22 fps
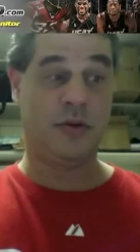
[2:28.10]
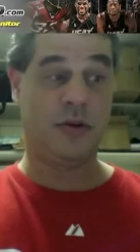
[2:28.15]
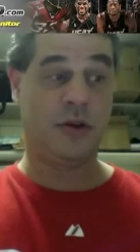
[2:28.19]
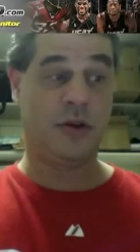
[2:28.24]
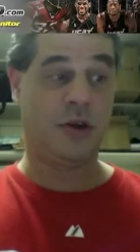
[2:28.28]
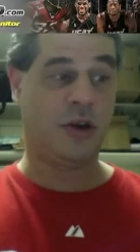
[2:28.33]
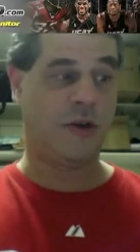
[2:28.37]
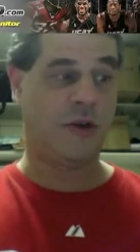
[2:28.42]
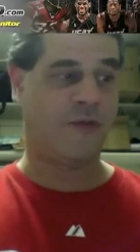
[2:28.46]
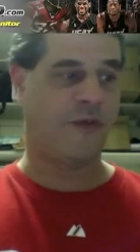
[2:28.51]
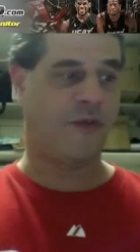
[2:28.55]

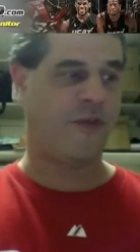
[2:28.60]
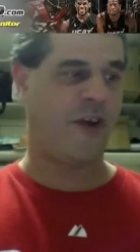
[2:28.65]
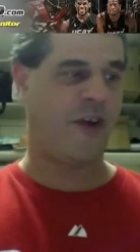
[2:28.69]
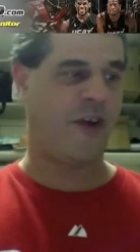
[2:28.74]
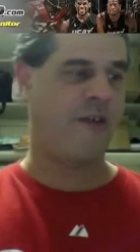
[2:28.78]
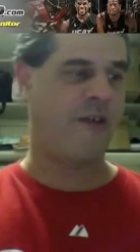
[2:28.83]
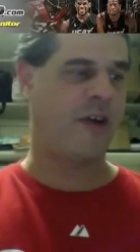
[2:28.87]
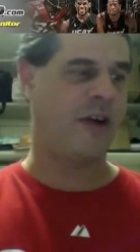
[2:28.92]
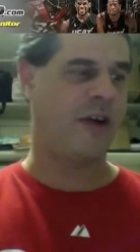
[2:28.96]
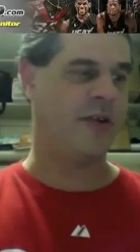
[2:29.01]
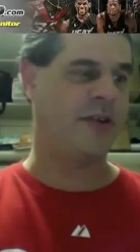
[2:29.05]
good for
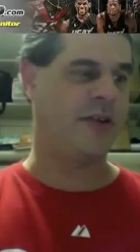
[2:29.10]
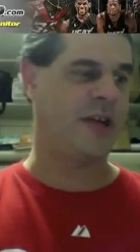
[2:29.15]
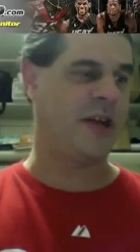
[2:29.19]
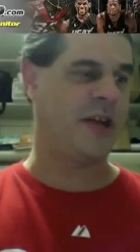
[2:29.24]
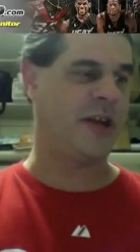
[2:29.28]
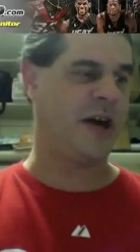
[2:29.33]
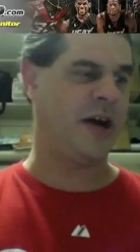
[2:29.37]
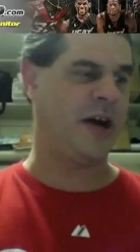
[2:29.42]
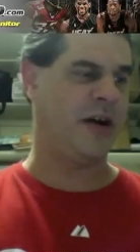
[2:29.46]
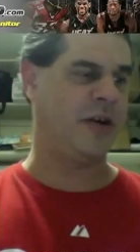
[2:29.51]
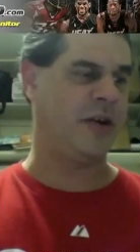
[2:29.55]

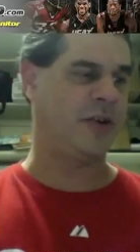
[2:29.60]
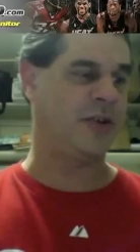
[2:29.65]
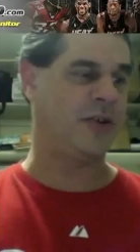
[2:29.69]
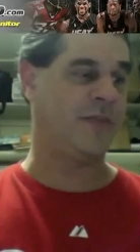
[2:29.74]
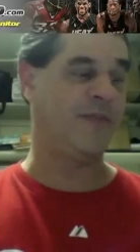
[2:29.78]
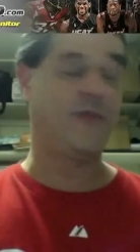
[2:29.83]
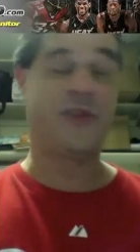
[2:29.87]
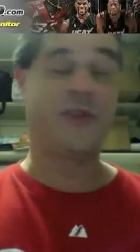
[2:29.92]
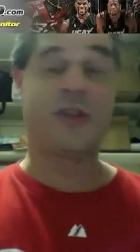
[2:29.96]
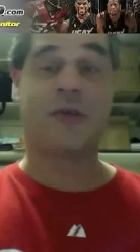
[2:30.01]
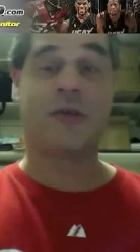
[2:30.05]
$510
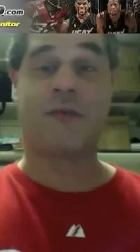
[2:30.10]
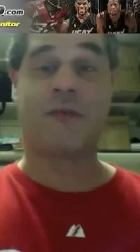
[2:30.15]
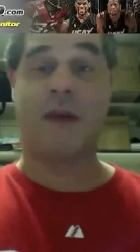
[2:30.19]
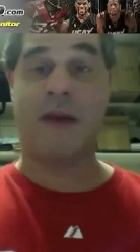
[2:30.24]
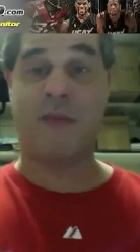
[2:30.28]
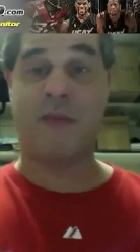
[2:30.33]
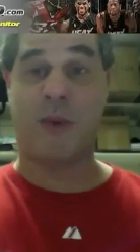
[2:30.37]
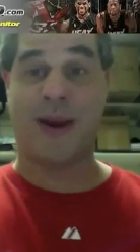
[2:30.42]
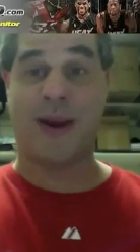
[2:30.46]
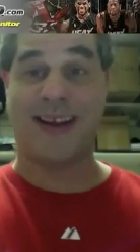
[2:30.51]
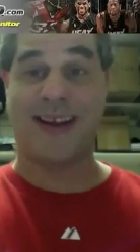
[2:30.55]
the
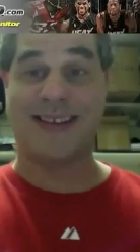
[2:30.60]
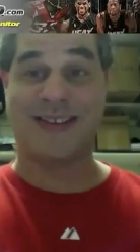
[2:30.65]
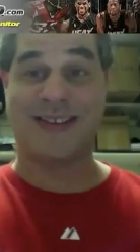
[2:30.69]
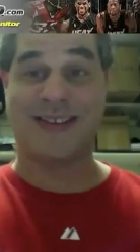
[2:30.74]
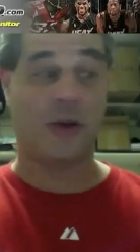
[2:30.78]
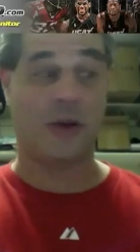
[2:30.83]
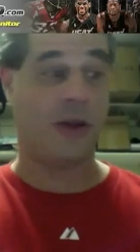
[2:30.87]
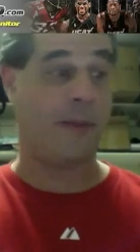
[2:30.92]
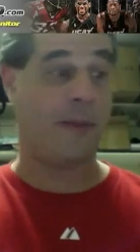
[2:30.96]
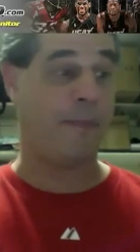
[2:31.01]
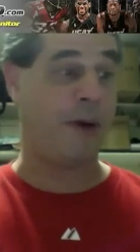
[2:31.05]
Red Wings
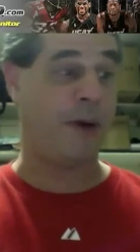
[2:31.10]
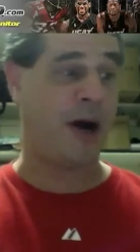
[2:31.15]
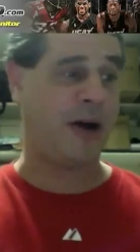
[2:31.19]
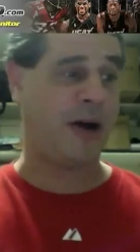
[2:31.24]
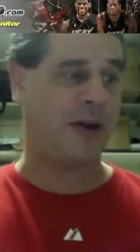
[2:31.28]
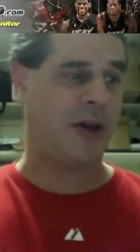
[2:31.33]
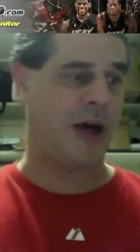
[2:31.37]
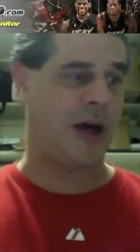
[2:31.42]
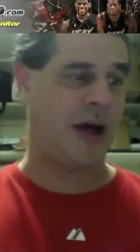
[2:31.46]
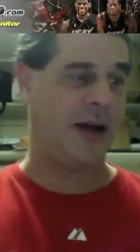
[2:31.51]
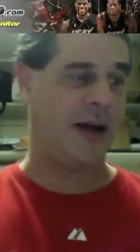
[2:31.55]
on the puck
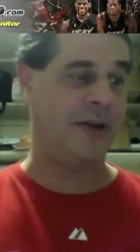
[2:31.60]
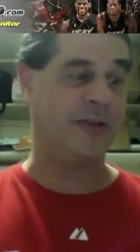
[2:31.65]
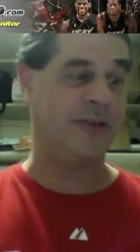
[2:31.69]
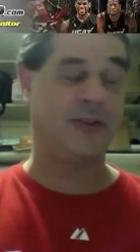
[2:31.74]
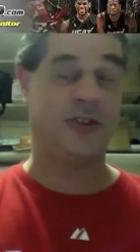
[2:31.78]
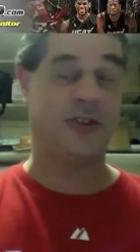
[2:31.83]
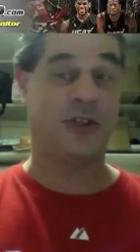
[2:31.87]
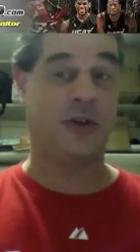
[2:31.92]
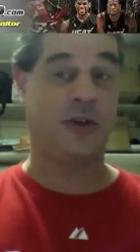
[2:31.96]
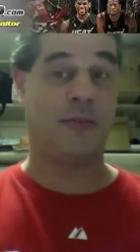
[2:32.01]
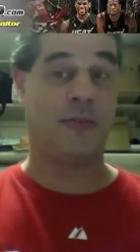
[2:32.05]
line,
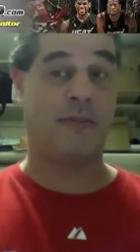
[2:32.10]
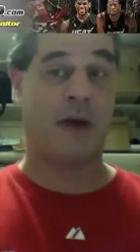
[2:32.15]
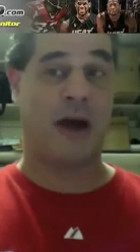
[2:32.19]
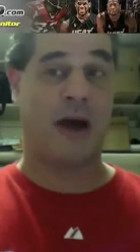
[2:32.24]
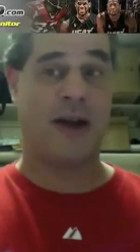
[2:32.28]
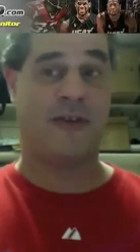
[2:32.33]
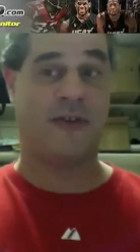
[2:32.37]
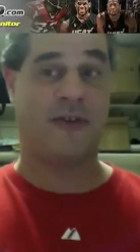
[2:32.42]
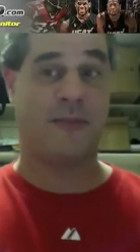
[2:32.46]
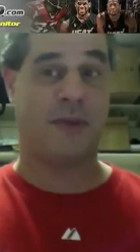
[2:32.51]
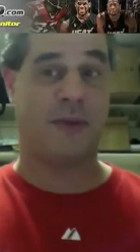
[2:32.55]
so you're
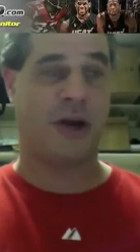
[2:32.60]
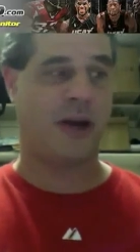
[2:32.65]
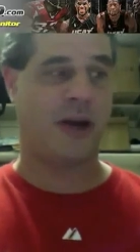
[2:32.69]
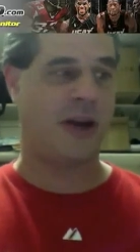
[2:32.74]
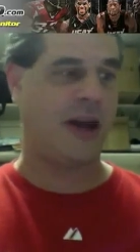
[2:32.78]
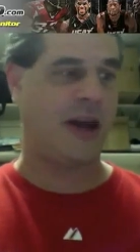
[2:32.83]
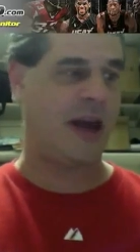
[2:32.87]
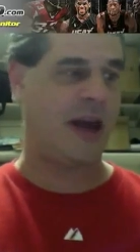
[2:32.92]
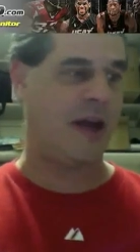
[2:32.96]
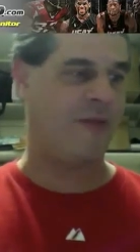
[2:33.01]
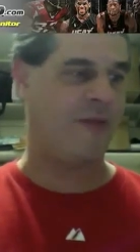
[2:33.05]
minus a puck and
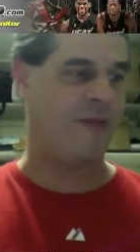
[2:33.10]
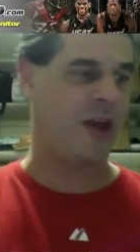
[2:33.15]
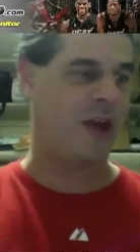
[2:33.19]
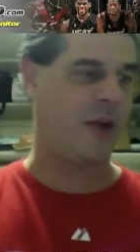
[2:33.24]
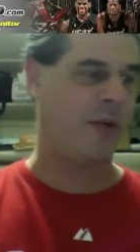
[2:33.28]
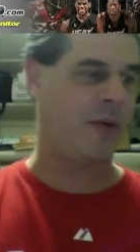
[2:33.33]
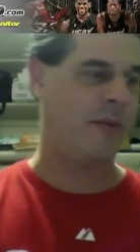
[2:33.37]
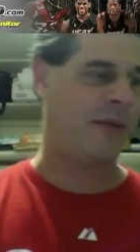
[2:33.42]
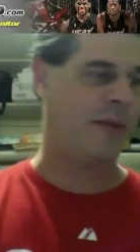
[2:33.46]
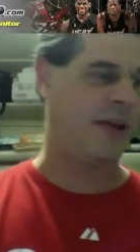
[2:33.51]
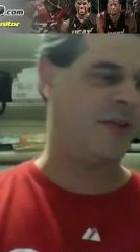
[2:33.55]
a half, you got to
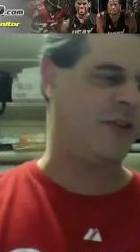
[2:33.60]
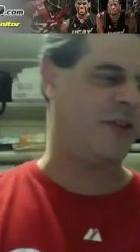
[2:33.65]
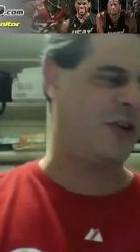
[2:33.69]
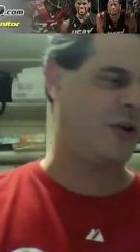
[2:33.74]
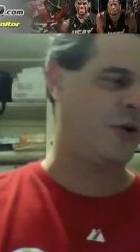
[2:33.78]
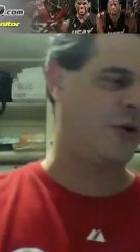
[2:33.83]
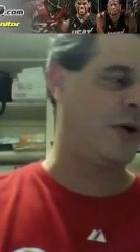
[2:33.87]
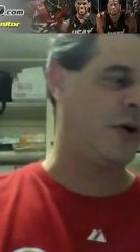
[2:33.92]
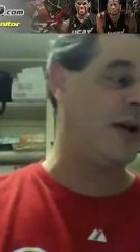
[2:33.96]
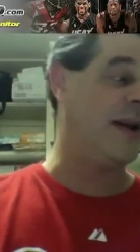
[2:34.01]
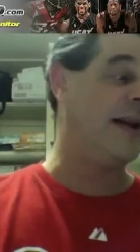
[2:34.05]
win by
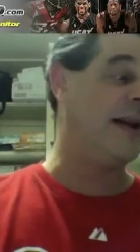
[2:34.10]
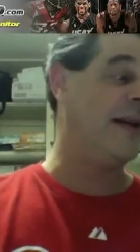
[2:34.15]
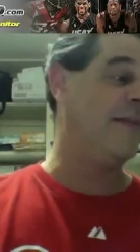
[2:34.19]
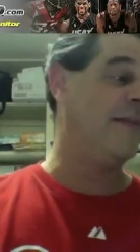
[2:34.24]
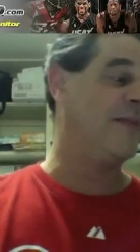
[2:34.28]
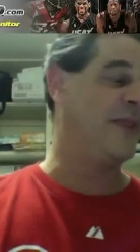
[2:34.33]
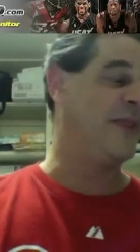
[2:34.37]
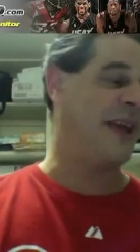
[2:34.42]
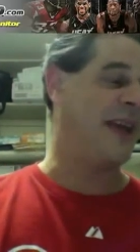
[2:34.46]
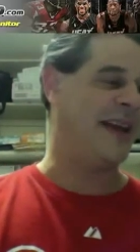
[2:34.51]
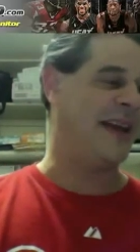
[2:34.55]
two,
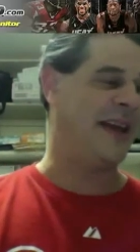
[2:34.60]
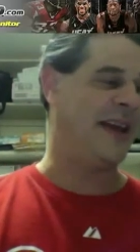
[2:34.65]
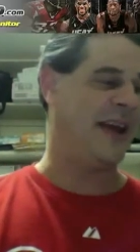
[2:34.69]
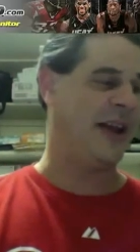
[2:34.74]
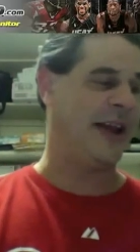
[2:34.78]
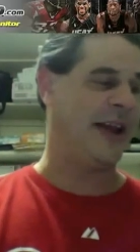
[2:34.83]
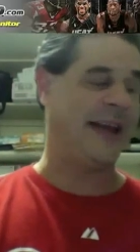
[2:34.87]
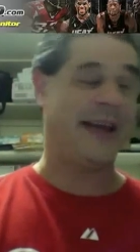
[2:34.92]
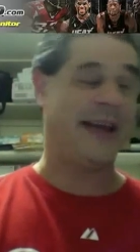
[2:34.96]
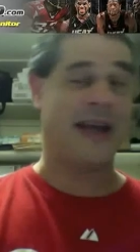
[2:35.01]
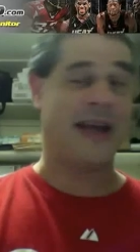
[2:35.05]
in the
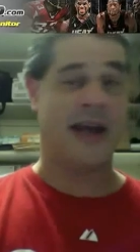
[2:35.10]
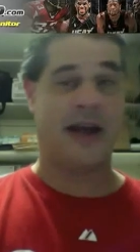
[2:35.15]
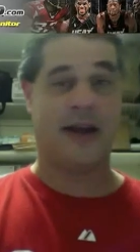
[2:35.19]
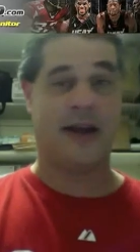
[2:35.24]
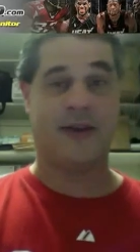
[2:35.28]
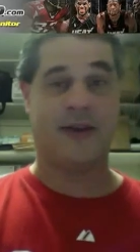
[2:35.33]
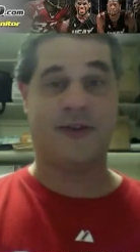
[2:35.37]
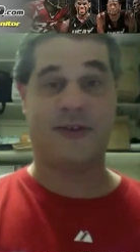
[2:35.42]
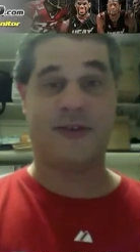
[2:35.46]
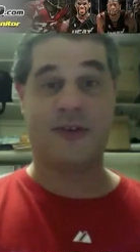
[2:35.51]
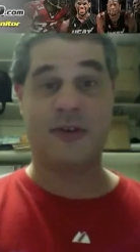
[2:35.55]
LA
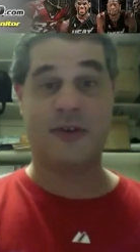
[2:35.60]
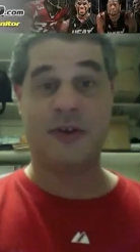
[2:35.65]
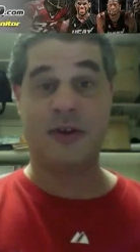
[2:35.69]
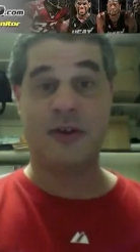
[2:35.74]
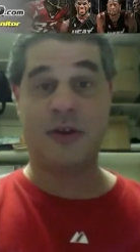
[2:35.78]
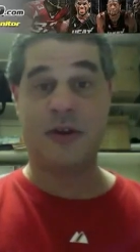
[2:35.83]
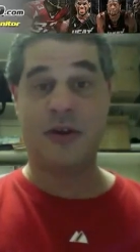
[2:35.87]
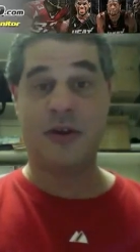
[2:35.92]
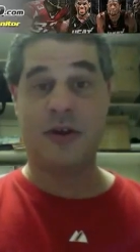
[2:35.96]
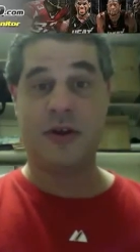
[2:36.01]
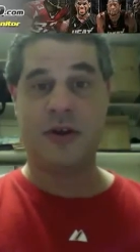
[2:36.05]
Kings.
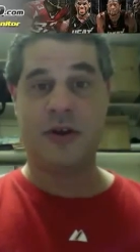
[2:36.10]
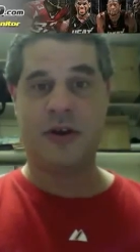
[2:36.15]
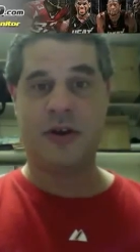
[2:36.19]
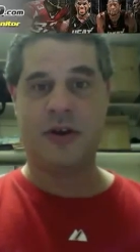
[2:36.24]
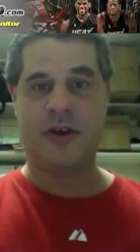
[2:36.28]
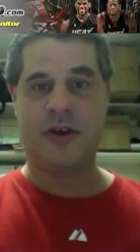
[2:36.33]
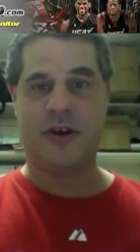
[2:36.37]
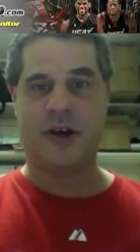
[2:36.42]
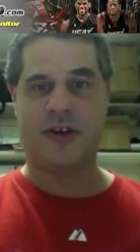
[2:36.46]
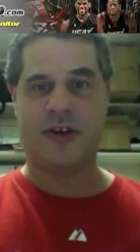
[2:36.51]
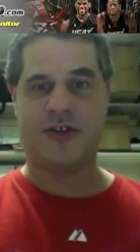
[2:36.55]

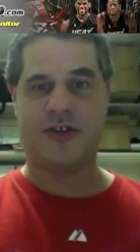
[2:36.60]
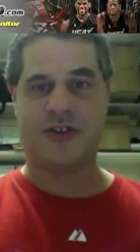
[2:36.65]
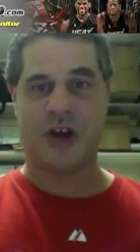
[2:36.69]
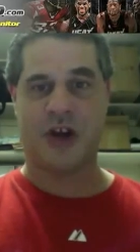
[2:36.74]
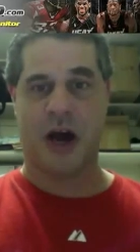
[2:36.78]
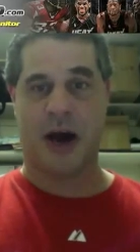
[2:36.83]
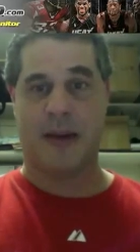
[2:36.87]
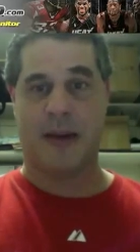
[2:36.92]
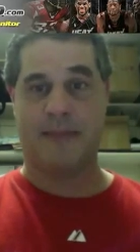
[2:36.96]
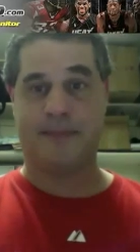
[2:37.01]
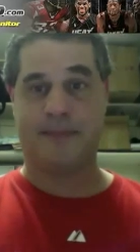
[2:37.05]
Nice
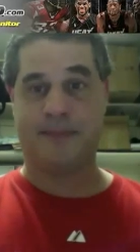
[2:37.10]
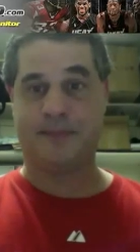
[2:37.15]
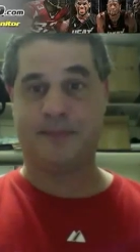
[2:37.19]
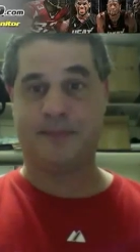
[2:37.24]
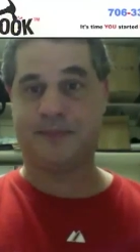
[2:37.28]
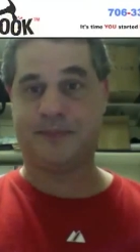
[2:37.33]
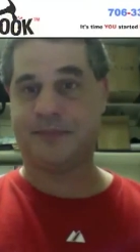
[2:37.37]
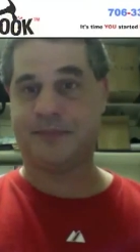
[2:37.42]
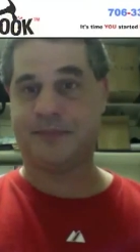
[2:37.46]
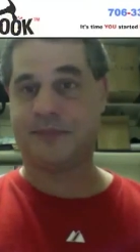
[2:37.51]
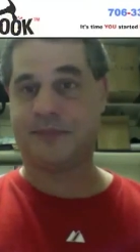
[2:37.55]
job.
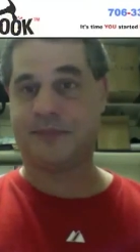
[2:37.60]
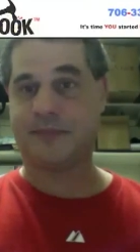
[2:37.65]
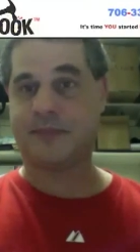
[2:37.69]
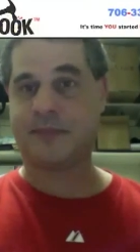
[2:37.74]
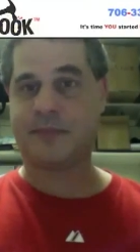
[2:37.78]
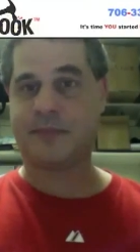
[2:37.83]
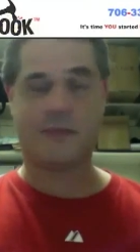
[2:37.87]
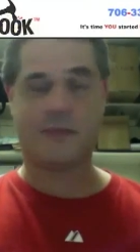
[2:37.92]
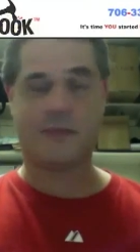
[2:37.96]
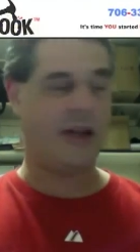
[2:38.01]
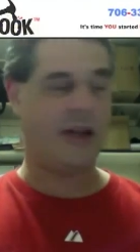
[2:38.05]

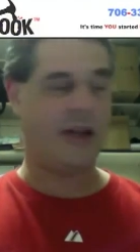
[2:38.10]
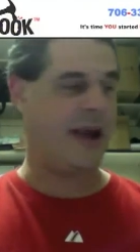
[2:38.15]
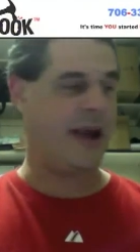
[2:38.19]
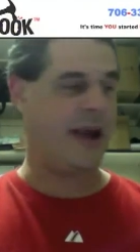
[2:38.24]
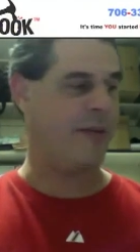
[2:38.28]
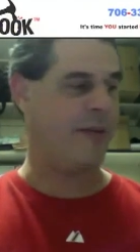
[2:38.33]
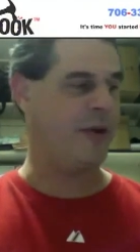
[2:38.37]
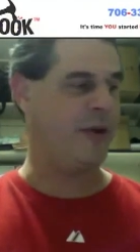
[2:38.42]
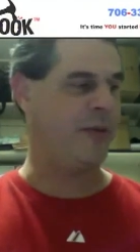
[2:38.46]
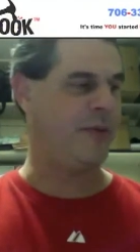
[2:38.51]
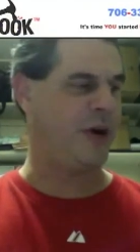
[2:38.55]

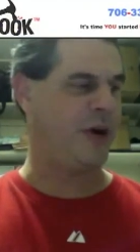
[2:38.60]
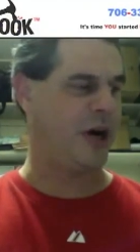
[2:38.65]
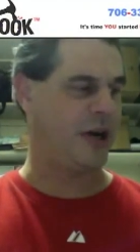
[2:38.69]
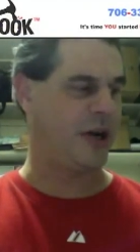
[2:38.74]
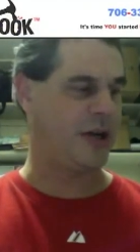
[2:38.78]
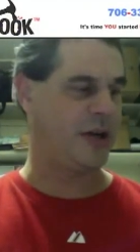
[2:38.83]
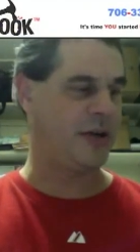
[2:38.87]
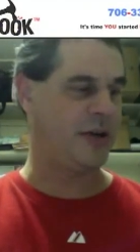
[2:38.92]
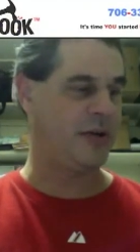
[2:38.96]
Hammer the book.